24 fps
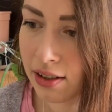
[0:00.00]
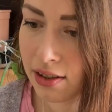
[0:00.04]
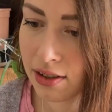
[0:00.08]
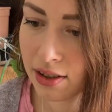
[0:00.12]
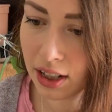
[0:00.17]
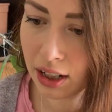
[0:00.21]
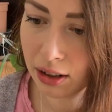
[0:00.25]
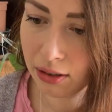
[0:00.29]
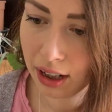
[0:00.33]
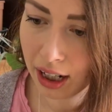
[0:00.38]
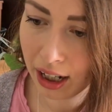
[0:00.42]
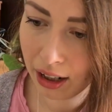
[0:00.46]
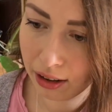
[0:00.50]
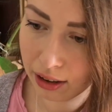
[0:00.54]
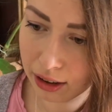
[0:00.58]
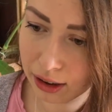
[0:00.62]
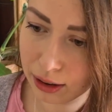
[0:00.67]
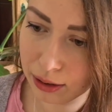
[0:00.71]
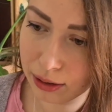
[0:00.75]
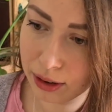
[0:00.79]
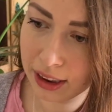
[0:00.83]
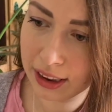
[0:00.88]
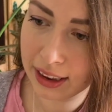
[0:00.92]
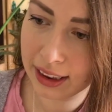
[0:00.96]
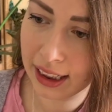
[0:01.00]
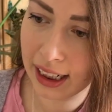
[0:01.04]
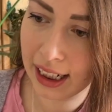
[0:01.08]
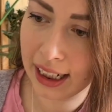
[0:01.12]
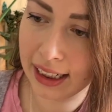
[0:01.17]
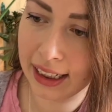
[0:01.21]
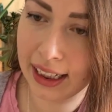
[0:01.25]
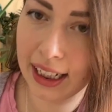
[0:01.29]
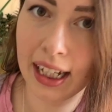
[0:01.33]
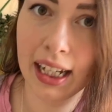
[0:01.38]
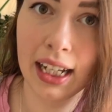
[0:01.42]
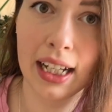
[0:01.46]
So I'll do it
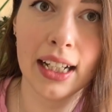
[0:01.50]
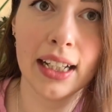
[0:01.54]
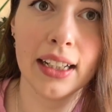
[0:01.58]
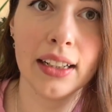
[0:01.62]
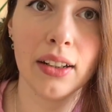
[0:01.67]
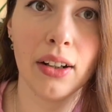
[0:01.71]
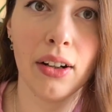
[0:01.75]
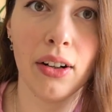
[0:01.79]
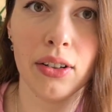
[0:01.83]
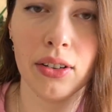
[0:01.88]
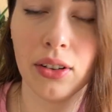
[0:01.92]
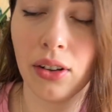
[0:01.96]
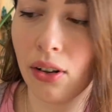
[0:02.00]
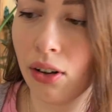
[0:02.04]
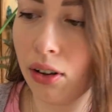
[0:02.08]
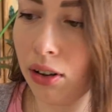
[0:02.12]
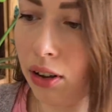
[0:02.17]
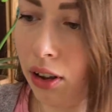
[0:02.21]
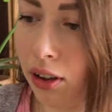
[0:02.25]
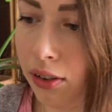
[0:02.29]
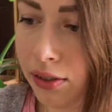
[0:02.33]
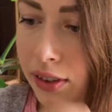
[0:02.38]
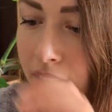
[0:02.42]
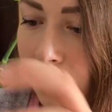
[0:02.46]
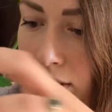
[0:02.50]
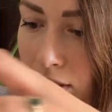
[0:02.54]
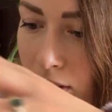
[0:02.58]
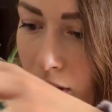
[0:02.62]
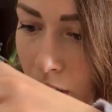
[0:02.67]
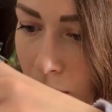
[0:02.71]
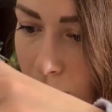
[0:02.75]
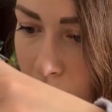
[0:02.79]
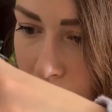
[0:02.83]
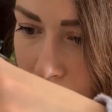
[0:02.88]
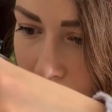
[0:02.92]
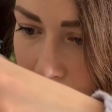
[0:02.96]
again on all of the
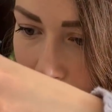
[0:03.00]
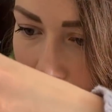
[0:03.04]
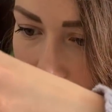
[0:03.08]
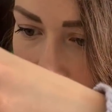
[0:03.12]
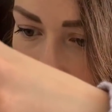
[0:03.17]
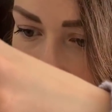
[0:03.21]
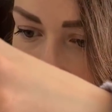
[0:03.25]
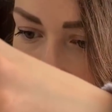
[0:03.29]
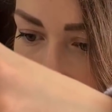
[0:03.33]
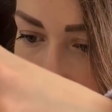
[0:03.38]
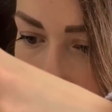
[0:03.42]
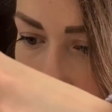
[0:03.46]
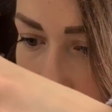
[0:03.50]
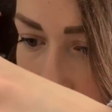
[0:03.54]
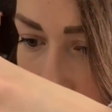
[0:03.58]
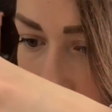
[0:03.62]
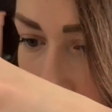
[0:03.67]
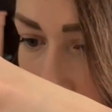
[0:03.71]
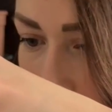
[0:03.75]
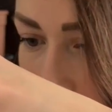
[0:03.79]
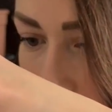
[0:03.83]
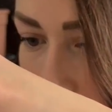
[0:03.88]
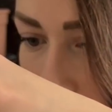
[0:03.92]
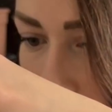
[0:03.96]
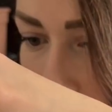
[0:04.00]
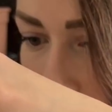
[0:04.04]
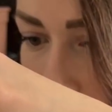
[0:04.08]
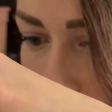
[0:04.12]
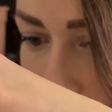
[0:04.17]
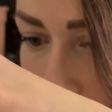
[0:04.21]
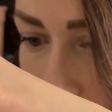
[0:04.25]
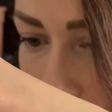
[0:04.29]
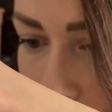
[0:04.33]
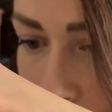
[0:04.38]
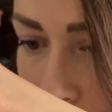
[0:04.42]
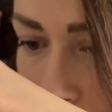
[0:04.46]
tops I have over here,
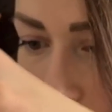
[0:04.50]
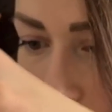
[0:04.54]
and I